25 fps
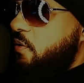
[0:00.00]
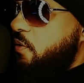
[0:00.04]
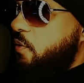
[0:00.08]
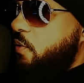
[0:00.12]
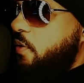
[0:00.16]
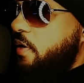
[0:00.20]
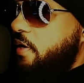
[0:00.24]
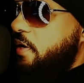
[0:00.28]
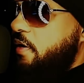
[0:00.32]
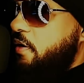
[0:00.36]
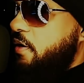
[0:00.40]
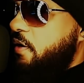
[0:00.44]

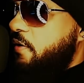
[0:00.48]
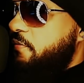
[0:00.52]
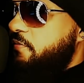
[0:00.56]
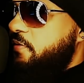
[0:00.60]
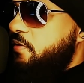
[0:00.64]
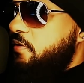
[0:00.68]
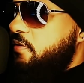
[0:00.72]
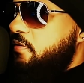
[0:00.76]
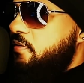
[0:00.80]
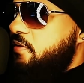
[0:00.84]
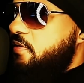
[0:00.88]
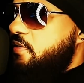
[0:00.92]
quite
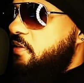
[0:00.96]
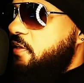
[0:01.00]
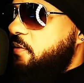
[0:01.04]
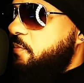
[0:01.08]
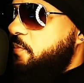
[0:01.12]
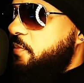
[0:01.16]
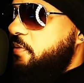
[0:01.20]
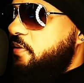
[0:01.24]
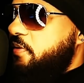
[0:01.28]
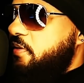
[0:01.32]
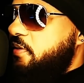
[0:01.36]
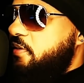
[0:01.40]
often
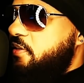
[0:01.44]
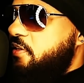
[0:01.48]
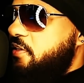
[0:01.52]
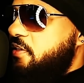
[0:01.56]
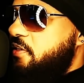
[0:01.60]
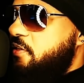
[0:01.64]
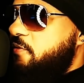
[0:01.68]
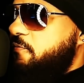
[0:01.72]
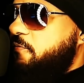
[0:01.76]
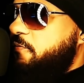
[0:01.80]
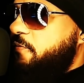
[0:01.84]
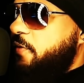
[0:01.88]
simply
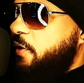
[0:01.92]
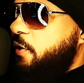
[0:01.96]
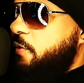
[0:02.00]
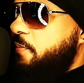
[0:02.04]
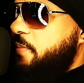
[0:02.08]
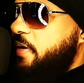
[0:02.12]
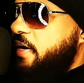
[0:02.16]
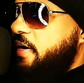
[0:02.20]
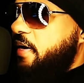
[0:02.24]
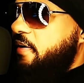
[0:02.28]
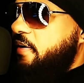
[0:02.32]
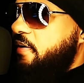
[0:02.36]
just fair
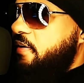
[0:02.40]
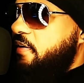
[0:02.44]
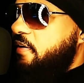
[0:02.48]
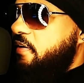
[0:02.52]
minded